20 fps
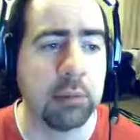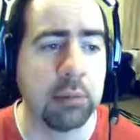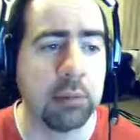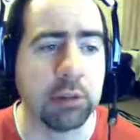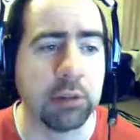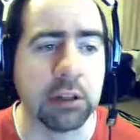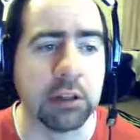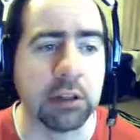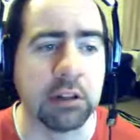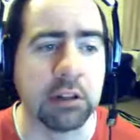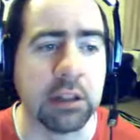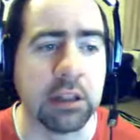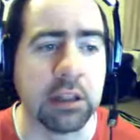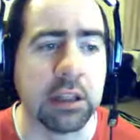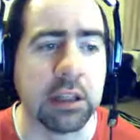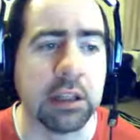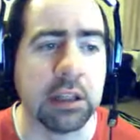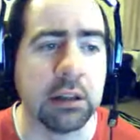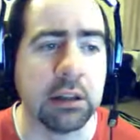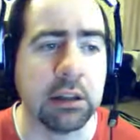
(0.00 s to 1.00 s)
brings
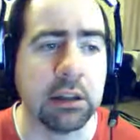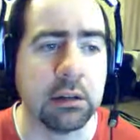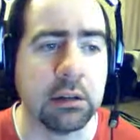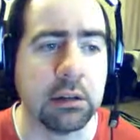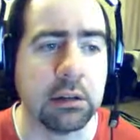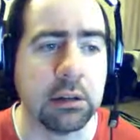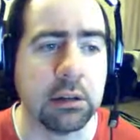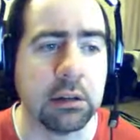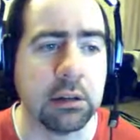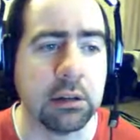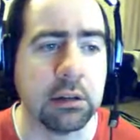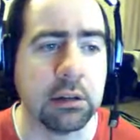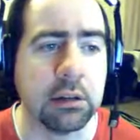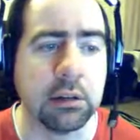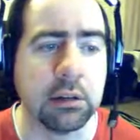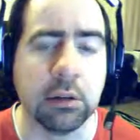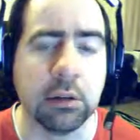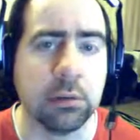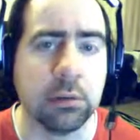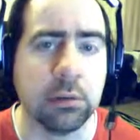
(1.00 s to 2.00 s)
tears and
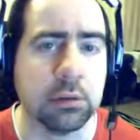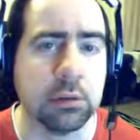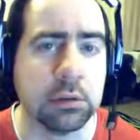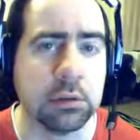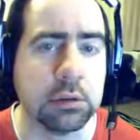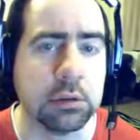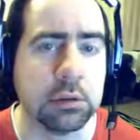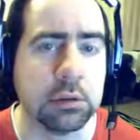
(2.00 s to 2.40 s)
disillusion.